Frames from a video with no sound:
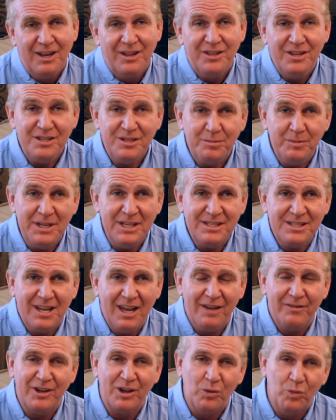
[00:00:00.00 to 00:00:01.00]
This means
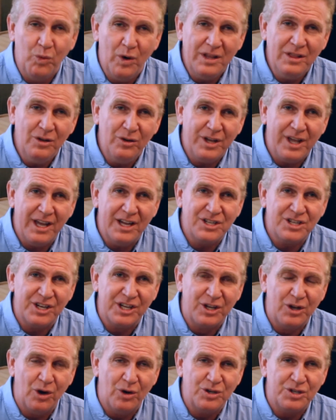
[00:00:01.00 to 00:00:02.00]
having one location to
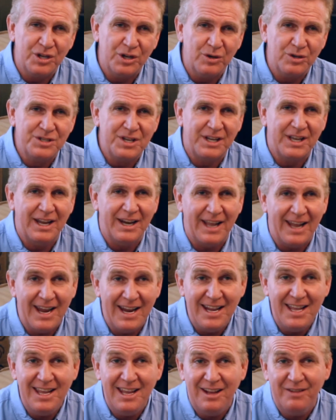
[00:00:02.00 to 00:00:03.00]
go to get any